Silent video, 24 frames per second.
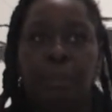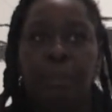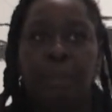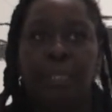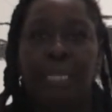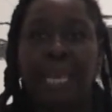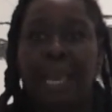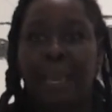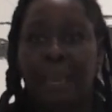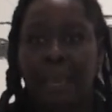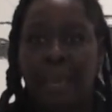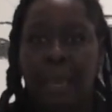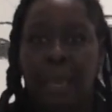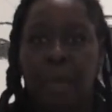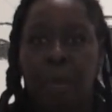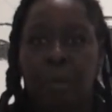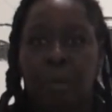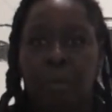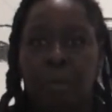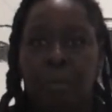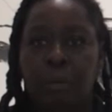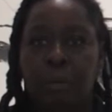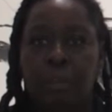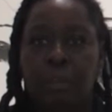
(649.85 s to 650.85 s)
Dachau
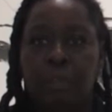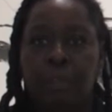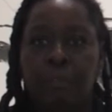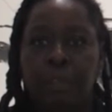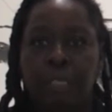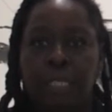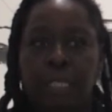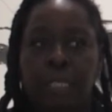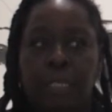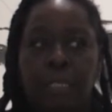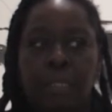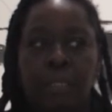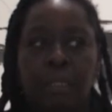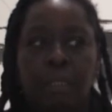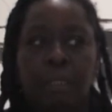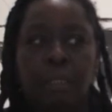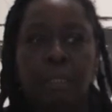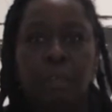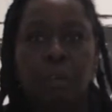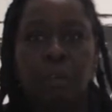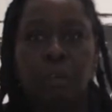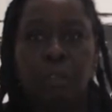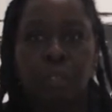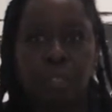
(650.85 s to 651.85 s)
to visit the
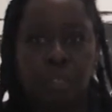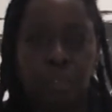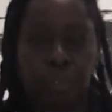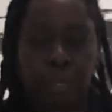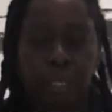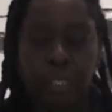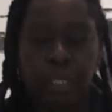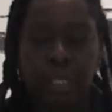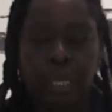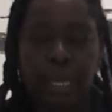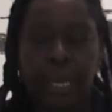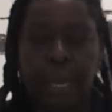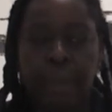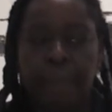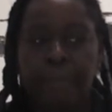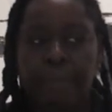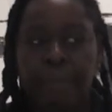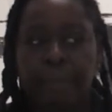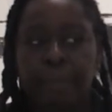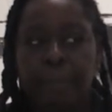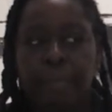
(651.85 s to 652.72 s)
concentration camp.